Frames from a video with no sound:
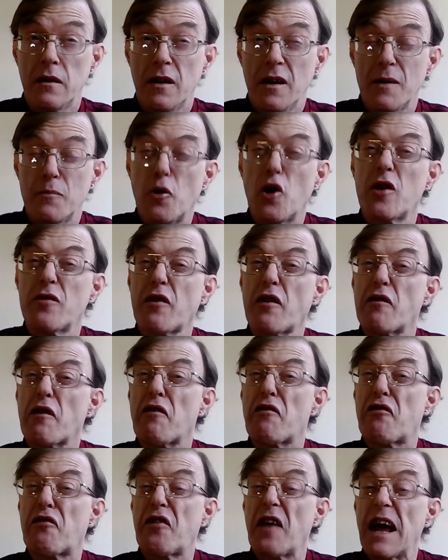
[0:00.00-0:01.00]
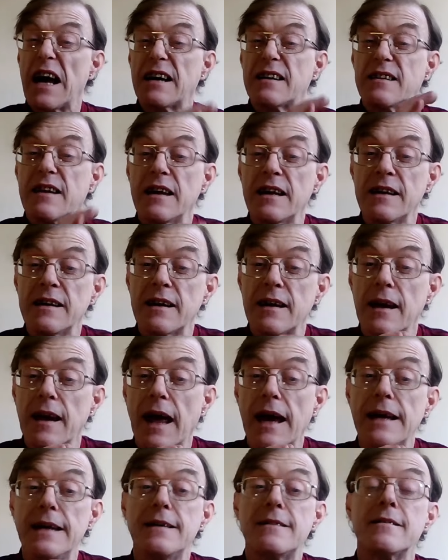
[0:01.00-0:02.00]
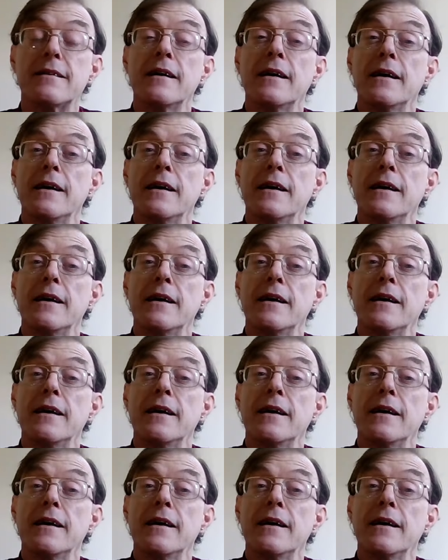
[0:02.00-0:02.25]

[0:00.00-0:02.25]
more of a reflecting light